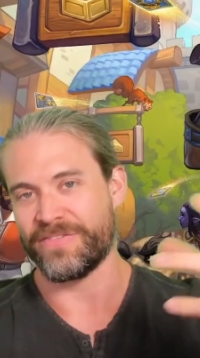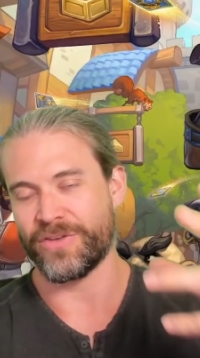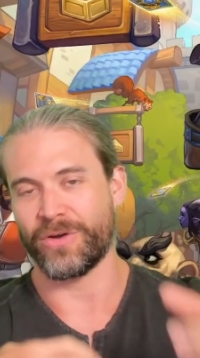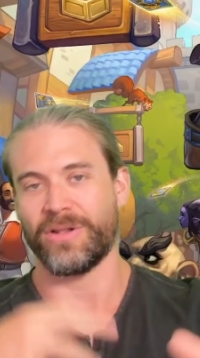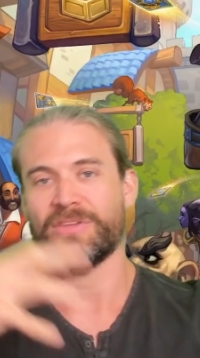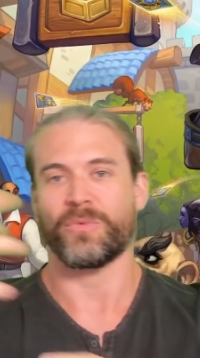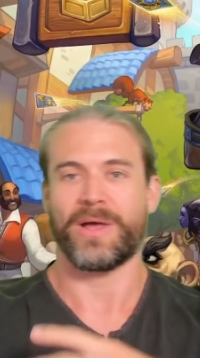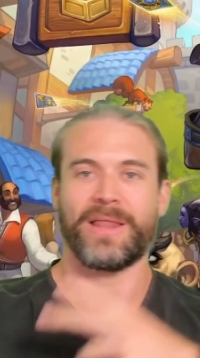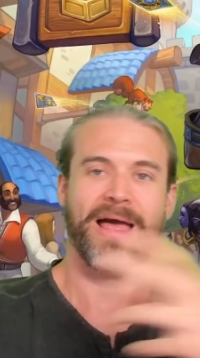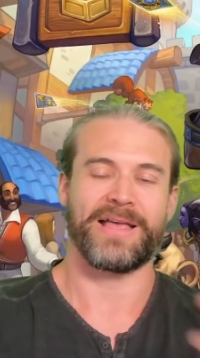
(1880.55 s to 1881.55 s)
total as
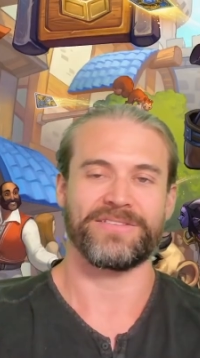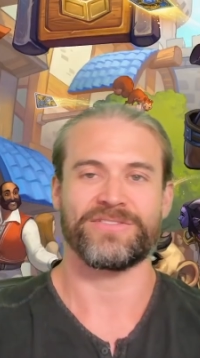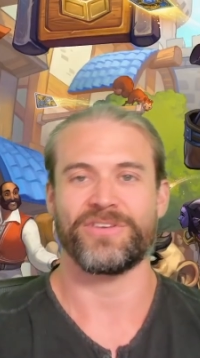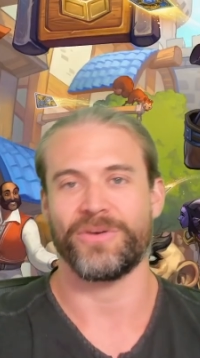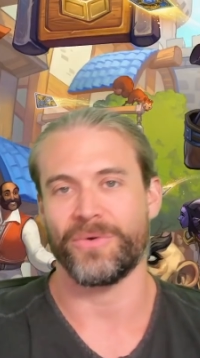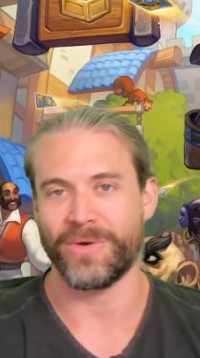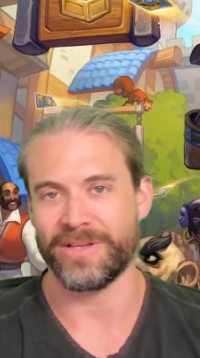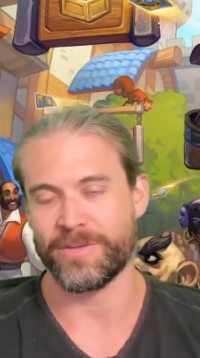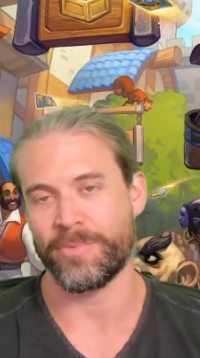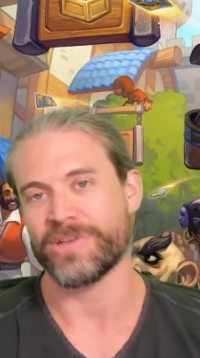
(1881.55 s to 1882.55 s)
well as to
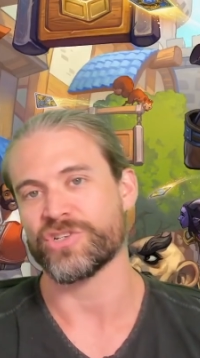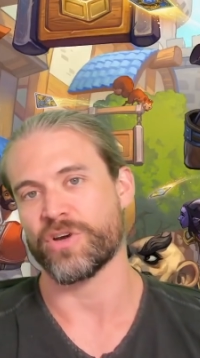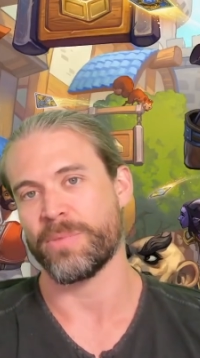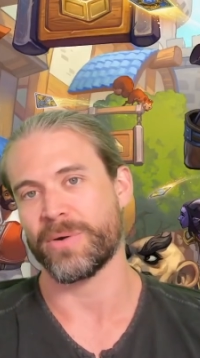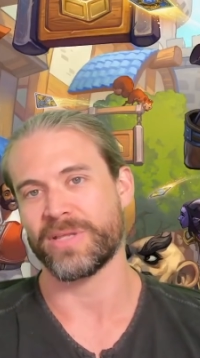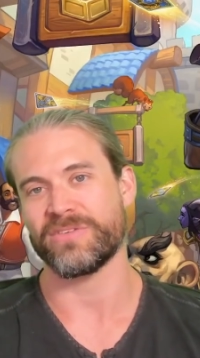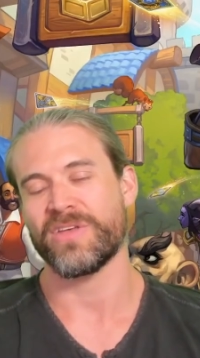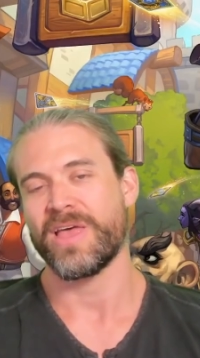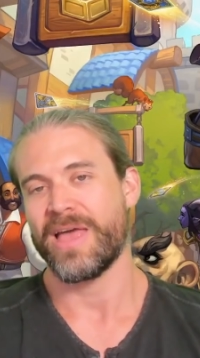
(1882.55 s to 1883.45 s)
pressure your opponents.